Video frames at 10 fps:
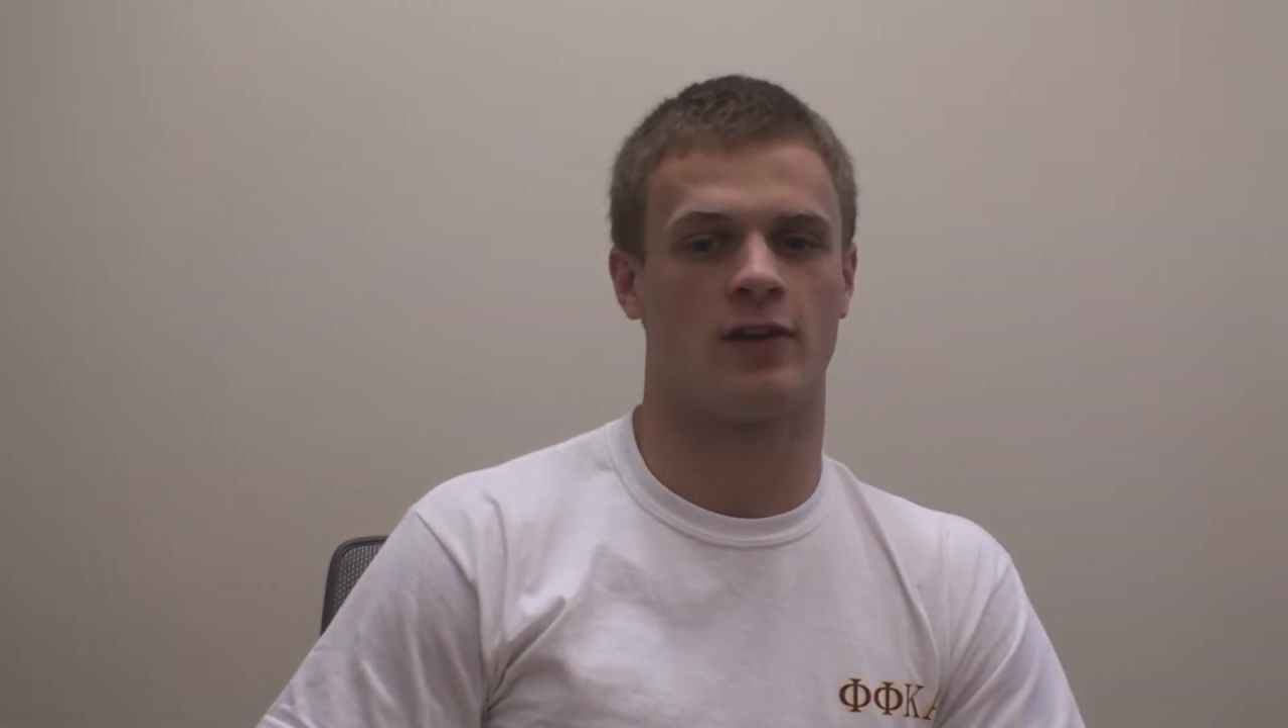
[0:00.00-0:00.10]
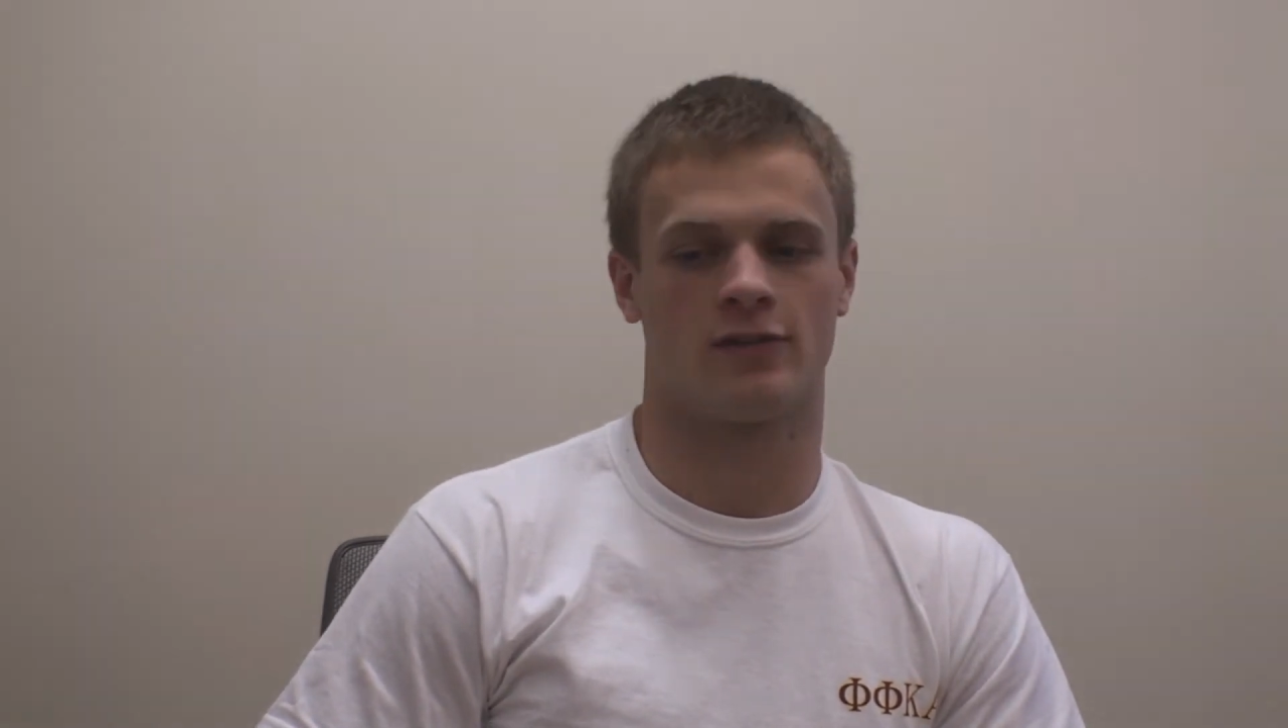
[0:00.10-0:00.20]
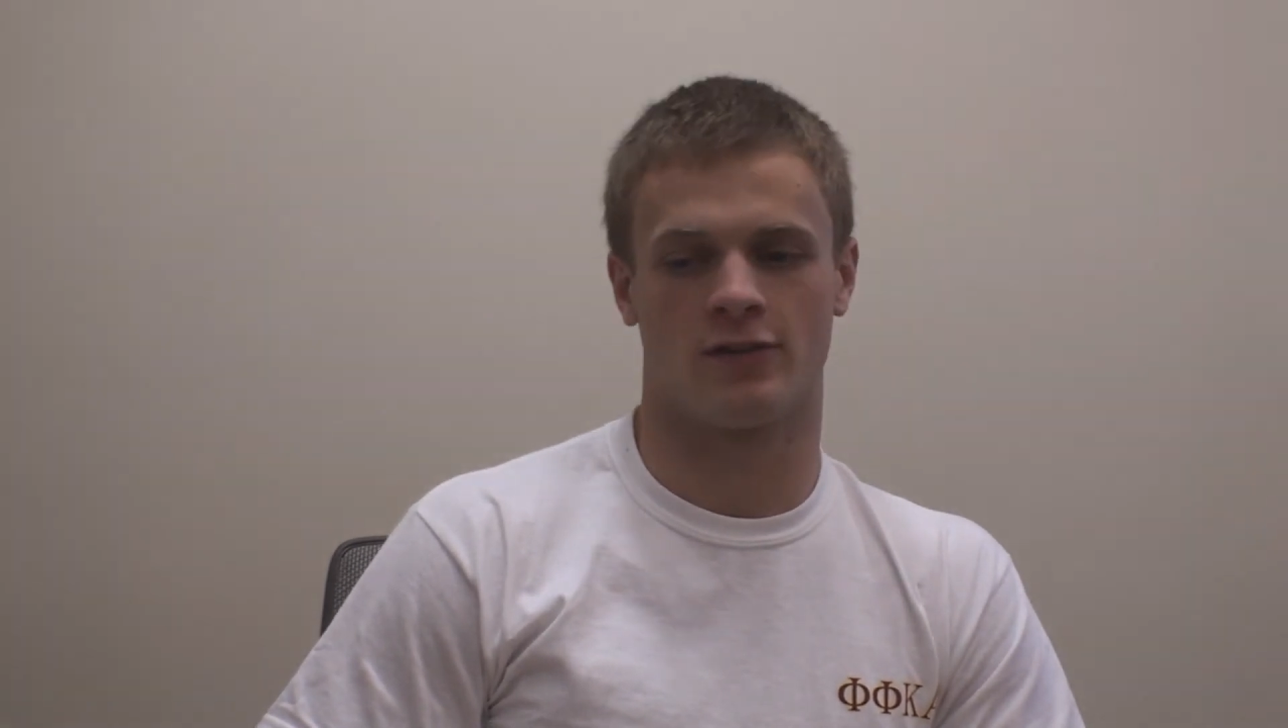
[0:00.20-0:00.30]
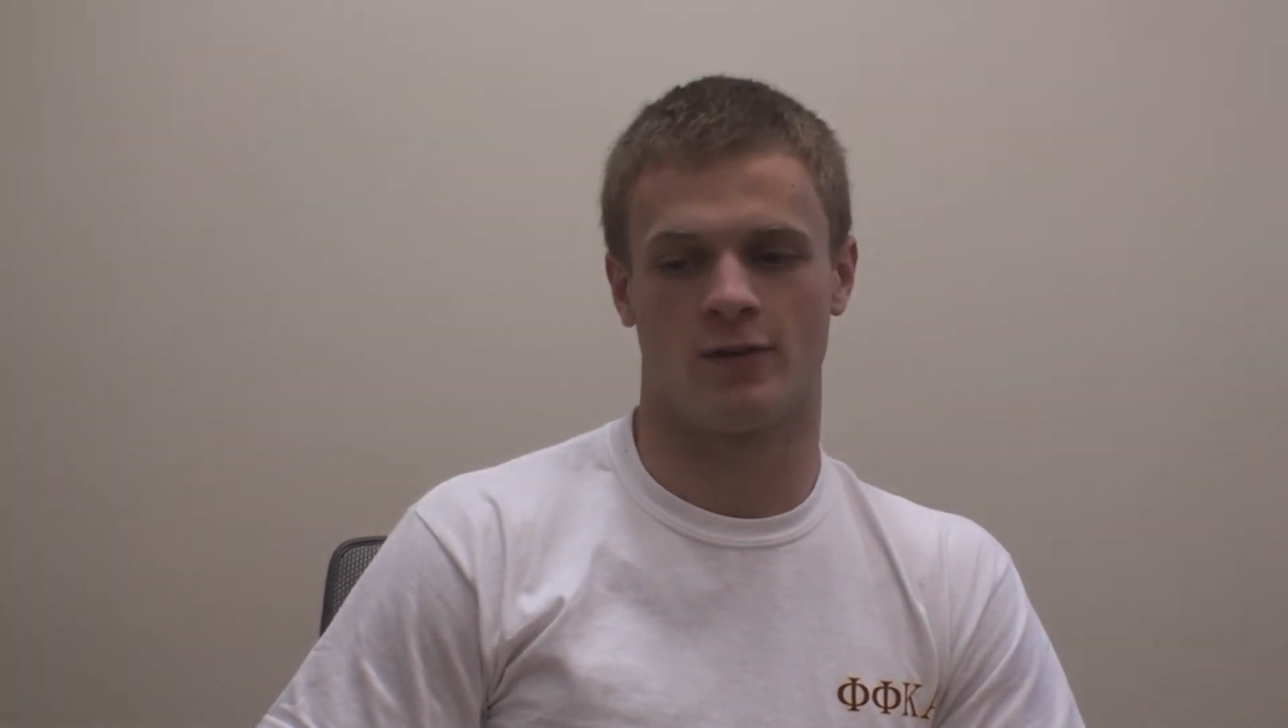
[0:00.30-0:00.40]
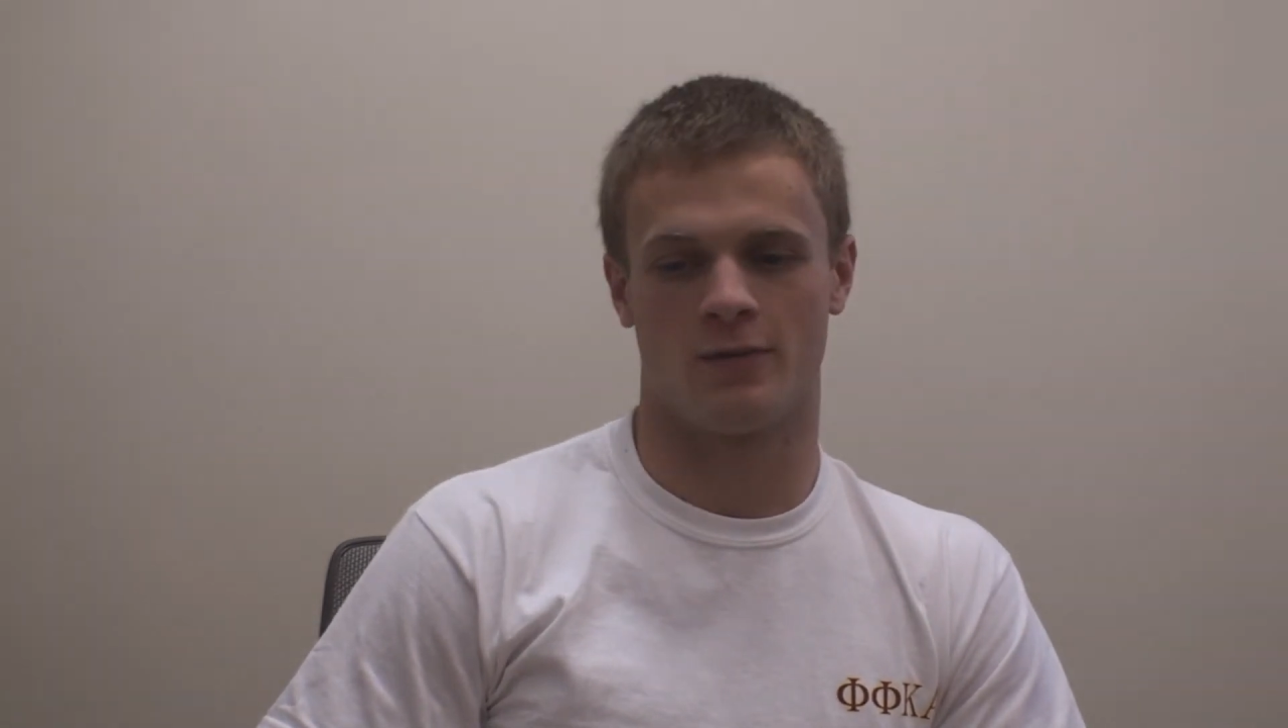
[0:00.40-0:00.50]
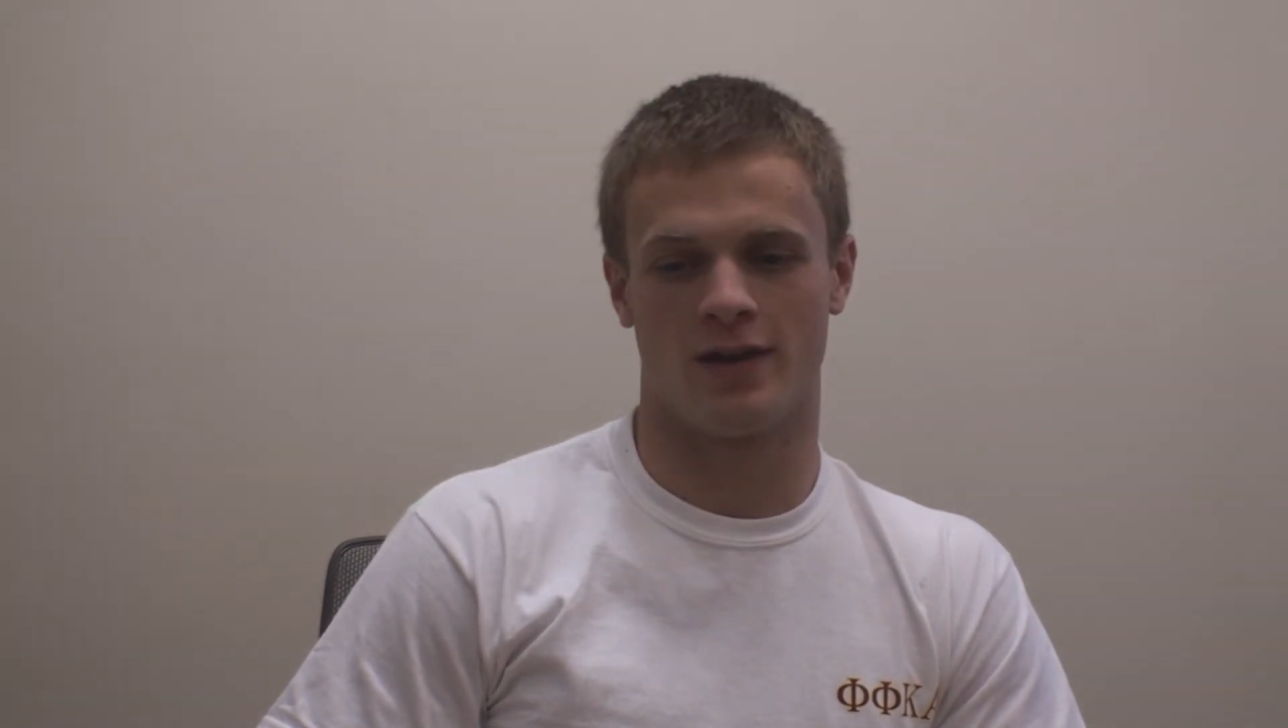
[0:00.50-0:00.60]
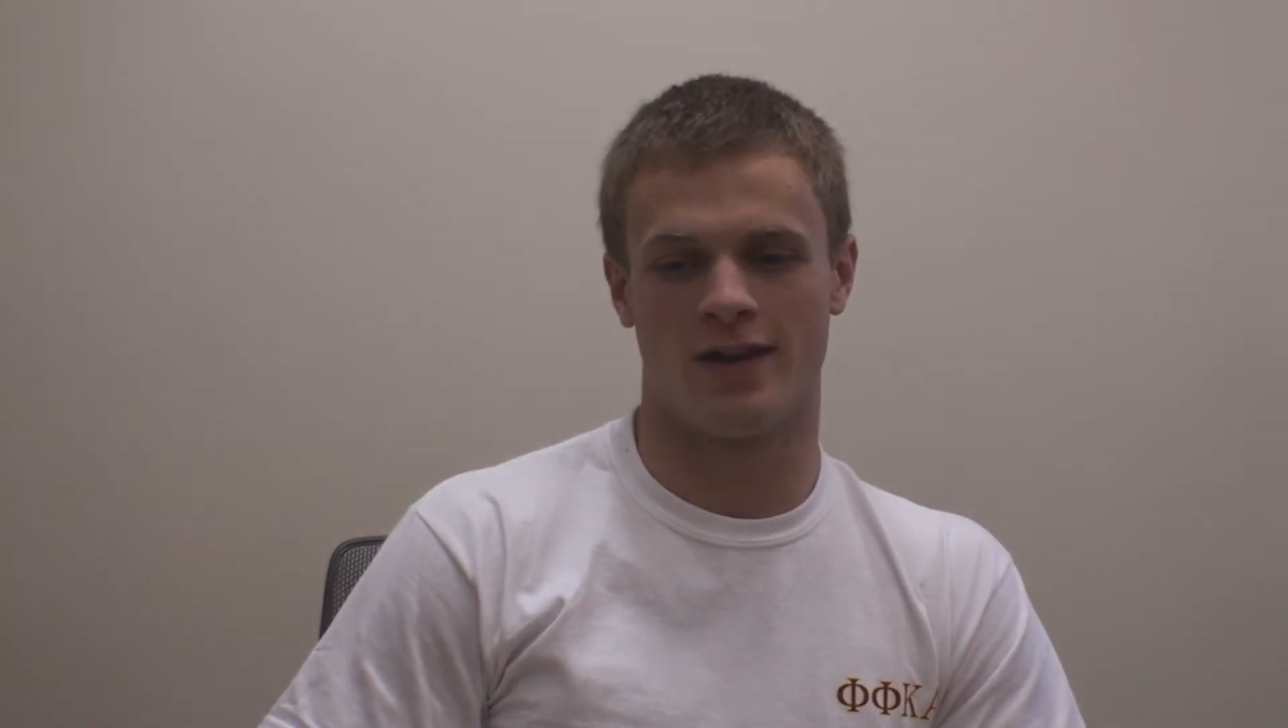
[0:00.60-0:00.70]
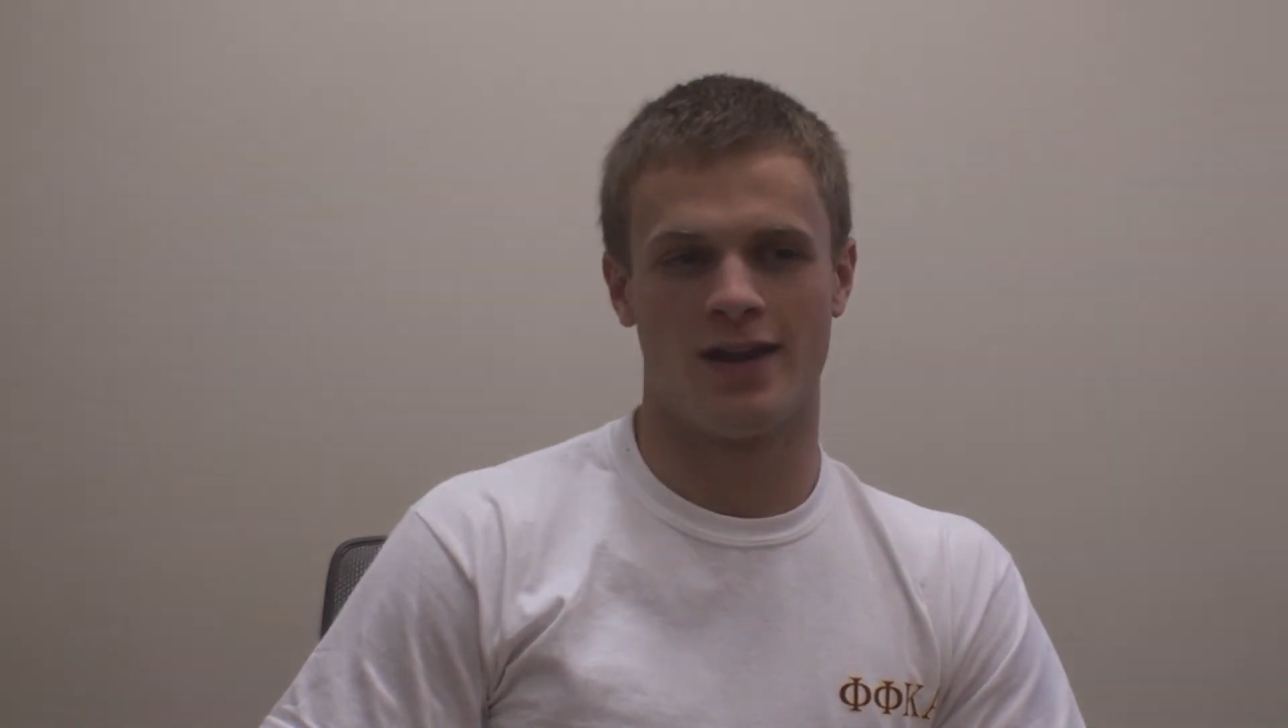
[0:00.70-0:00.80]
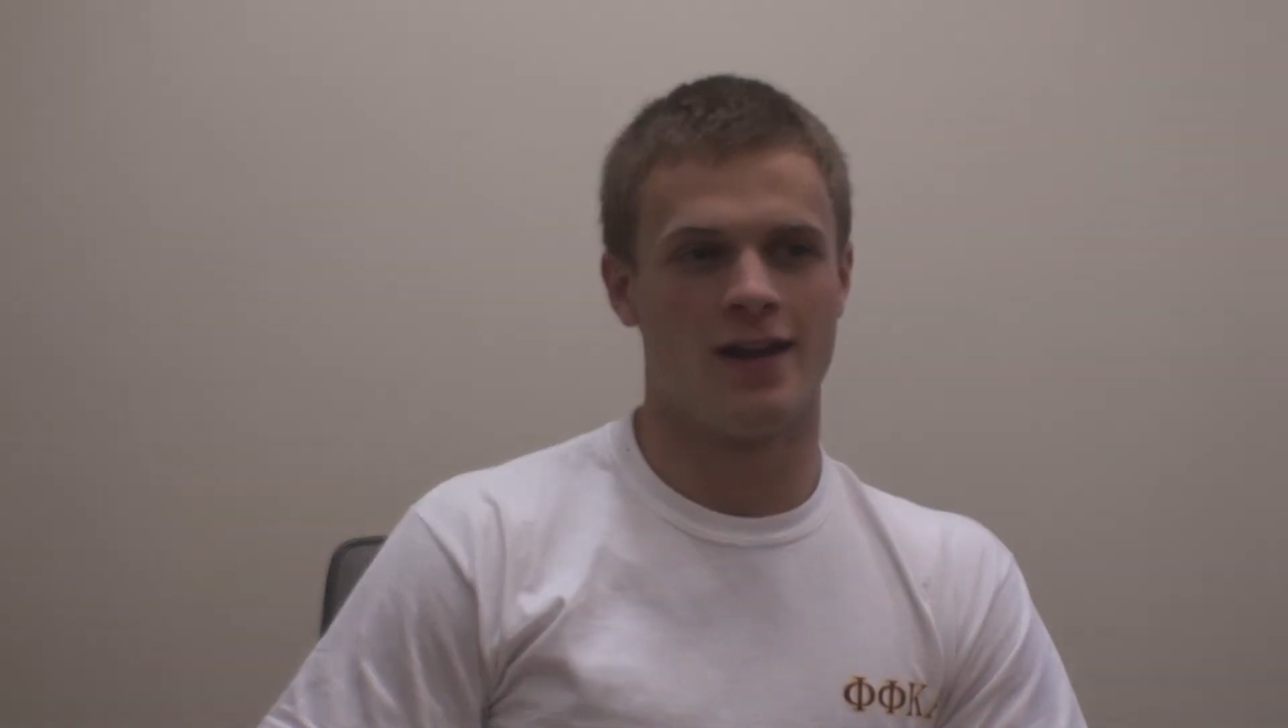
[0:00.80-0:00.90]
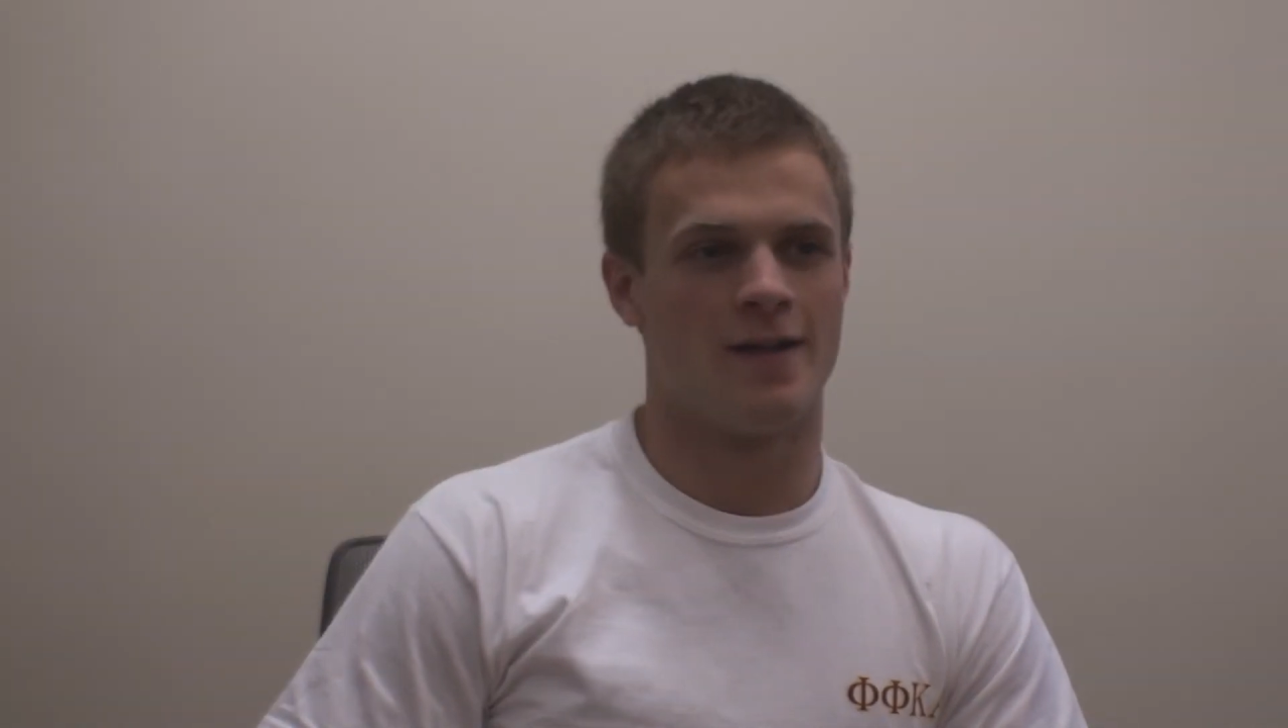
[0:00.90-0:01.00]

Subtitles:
Also, we